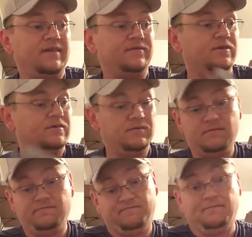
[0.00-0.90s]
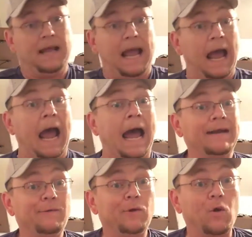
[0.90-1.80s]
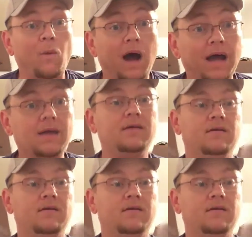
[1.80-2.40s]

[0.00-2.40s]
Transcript: after. I don't know why.